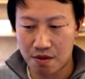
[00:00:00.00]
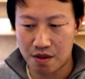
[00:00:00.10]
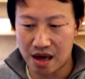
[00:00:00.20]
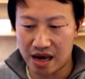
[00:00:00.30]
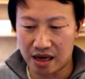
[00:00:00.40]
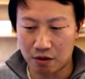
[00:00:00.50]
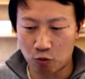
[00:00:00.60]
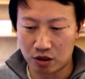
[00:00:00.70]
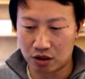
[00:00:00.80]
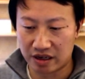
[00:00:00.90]
they
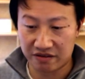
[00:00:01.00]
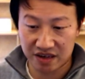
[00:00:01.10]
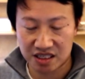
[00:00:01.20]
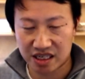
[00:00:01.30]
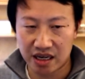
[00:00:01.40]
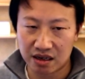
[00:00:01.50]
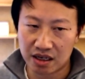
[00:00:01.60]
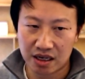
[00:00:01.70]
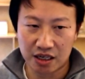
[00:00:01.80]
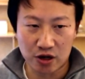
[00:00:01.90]
will investigate
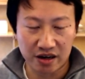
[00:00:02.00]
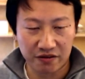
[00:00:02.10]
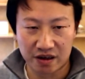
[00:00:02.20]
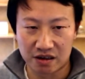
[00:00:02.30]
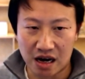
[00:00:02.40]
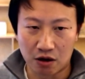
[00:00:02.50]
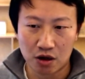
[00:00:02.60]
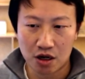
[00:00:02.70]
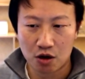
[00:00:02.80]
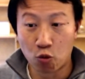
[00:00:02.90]
and try to figure
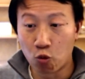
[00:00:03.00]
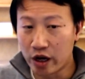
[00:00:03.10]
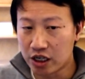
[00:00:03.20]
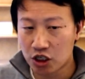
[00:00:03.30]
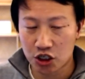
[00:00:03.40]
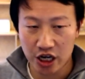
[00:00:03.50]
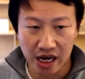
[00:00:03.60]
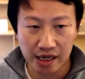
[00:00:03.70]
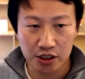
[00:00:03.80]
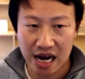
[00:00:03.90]
out which
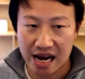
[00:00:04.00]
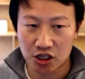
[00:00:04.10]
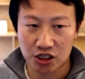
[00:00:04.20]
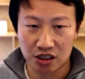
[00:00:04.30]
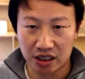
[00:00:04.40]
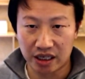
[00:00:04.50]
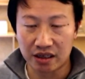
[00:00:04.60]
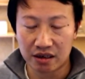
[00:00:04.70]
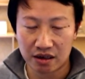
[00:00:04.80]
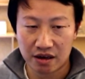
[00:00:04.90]
change
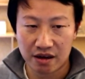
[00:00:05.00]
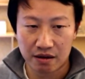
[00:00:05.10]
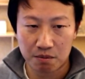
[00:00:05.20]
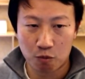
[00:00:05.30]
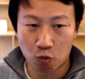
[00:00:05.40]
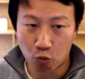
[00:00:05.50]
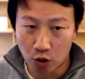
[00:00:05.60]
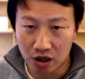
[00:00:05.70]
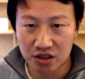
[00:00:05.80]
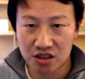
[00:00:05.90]
actually
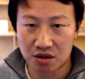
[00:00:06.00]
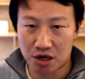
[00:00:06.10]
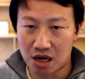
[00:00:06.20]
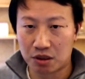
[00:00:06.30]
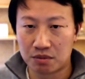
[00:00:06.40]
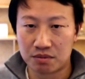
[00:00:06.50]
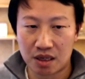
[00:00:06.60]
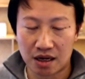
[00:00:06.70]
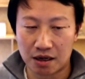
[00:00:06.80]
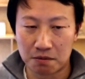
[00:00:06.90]
was the problem.
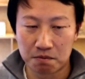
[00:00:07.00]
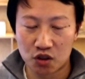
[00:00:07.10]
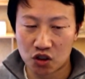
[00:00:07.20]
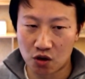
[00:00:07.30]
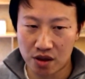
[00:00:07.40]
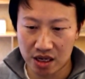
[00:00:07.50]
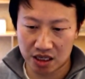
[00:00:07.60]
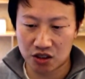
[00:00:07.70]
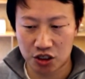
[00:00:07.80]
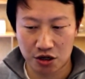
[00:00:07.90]
So
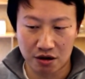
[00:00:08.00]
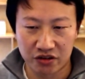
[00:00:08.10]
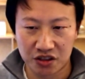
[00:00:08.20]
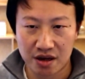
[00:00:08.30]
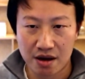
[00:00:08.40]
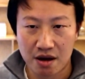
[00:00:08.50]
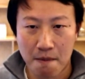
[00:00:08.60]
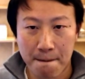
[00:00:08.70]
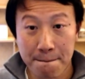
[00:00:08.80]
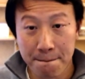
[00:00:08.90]
these sheriffs
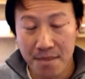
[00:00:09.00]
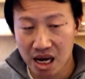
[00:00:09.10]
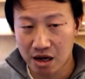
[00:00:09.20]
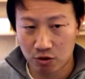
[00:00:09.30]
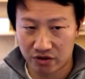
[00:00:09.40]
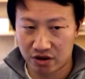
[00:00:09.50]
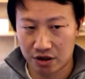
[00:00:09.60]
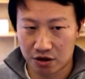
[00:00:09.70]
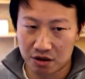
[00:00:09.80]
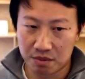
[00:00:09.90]
may revert
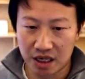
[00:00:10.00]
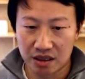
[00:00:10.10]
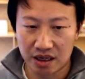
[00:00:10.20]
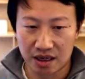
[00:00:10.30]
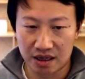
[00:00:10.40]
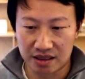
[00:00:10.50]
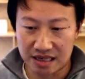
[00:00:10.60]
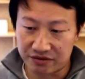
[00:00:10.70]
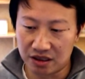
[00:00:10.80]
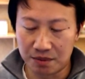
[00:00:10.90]
your commit. It's
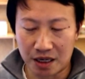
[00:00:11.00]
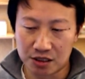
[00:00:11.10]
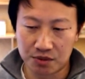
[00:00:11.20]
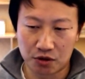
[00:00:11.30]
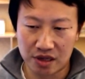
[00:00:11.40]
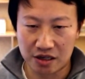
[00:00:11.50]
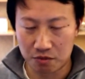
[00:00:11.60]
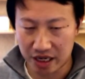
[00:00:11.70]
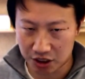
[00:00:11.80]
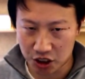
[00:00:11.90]
definitely possible that you
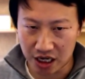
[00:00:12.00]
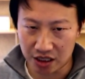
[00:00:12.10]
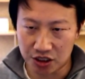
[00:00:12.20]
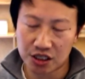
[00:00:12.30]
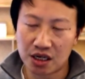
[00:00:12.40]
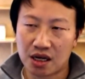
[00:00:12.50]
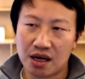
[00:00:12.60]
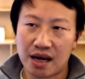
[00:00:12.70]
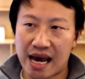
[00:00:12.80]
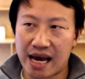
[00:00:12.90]
make a change
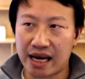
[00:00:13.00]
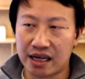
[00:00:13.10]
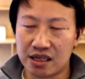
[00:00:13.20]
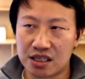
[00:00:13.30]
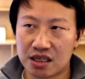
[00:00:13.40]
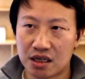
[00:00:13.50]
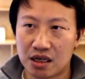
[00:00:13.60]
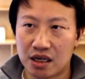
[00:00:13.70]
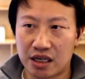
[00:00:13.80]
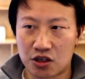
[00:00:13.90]
and
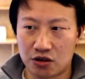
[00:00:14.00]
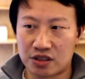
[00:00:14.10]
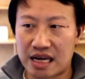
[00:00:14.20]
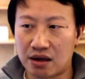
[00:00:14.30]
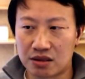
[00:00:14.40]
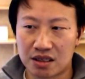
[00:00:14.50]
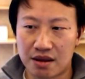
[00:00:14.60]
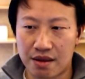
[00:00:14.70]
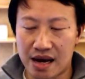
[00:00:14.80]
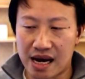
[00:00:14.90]
it turns out
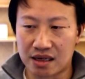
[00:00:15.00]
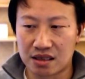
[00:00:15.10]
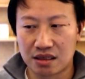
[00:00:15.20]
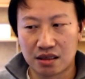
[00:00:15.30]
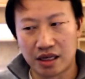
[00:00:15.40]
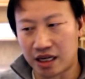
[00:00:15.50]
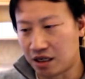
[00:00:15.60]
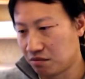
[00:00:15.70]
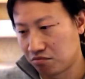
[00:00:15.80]
that it